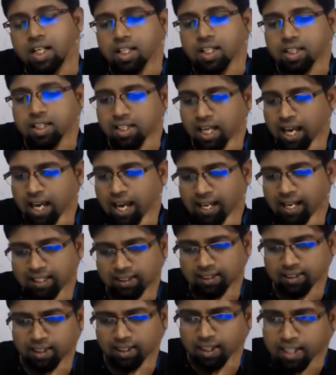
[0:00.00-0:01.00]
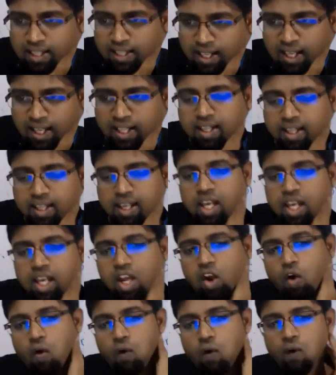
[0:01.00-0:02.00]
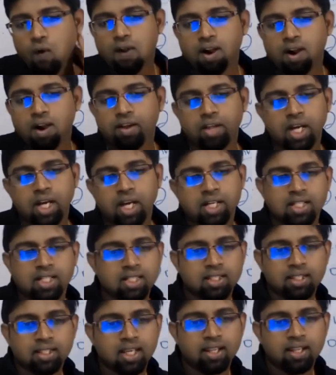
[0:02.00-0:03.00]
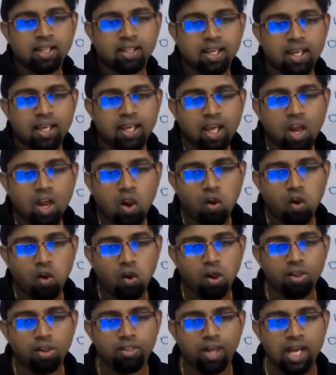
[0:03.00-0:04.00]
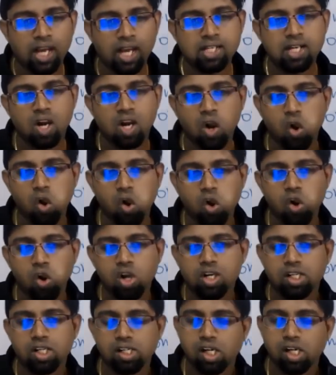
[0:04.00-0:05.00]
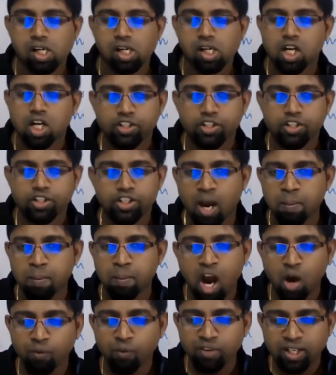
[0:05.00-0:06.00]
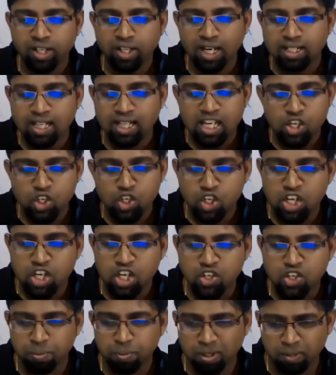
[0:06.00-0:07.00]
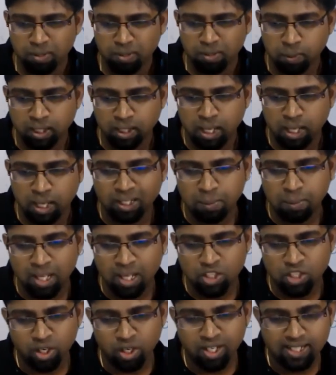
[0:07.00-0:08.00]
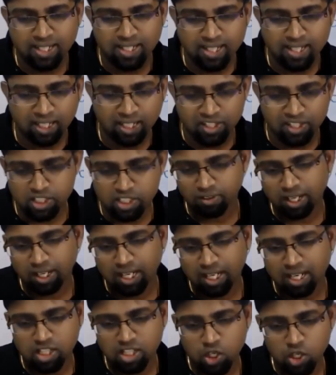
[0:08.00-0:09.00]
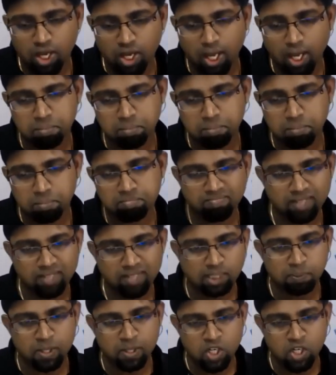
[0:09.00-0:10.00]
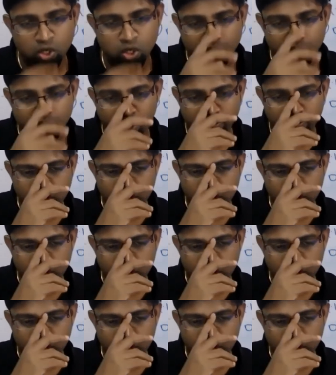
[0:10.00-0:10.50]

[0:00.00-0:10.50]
the theory, right? The theory, right? Somehow we can teach people cameras on, guys. Otherwise, I can't see your expression. I don't know. You